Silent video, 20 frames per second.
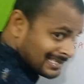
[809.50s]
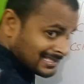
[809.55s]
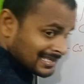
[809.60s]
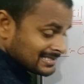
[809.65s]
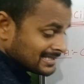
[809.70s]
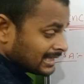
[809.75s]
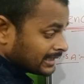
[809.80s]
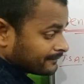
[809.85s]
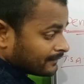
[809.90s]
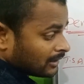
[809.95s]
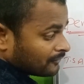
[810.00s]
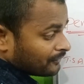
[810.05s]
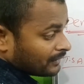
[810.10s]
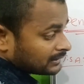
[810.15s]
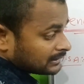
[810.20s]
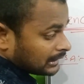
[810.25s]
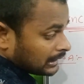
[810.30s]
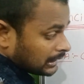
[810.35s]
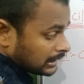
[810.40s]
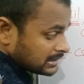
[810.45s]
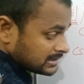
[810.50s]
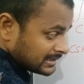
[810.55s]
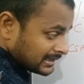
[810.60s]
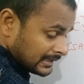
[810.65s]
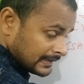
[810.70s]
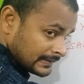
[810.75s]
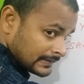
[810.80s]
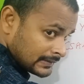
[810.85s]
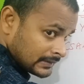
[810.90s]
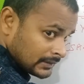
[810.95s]
is equal for
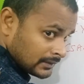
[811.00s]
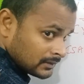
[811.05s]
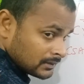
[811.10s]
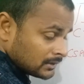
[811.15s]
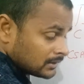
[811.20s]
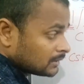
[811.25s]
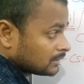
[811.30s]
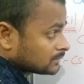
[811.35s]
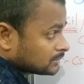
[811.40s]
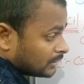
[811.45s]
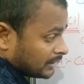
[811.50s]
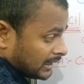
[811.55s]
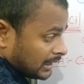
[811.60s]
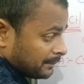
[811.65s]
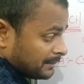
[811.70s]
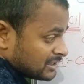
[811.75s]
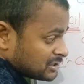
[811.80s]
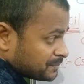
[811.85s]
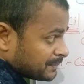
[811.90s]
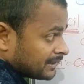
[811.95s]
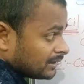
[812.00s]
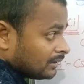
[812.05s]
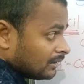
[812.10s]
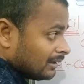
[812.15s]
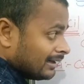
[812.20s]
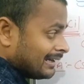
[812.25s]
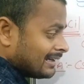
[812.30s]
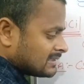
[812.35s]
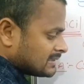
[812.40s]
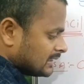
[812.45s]
the hemisphere
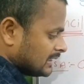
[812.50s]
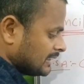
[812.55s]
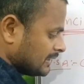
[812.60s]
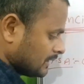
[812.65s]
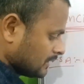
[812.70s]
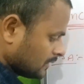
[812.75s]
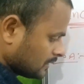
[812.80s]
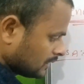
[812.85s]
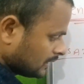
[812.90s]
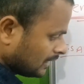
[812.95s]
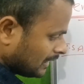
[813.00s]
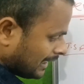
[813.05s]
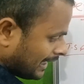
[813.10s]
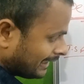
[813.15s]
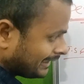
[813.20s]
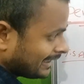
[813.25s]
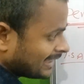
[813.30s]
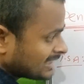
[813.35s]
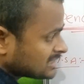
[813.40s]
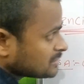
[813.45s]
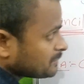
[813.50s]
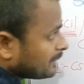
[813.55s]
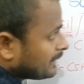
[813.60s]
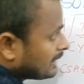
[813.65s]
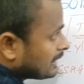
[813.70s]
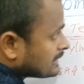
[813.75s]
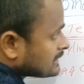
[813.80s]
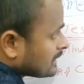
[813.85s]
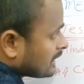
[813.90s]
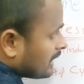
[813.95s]
and cylinder, and h
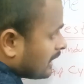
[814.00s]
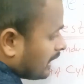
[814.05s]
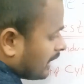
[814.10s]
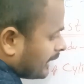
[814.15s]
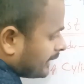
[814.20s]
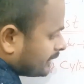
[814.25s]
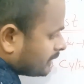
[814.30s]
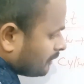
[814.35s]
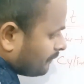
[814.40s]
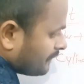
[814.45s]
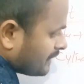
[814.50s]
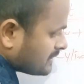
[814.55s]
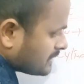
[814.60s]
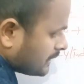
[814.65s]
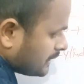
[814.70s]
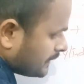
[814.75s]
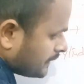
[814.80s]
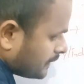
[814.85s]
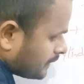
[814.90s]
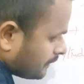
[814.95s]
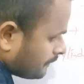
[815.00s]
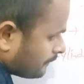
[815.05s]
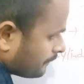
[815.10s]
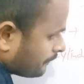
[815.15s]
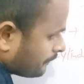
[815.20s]
means height of the cylinder.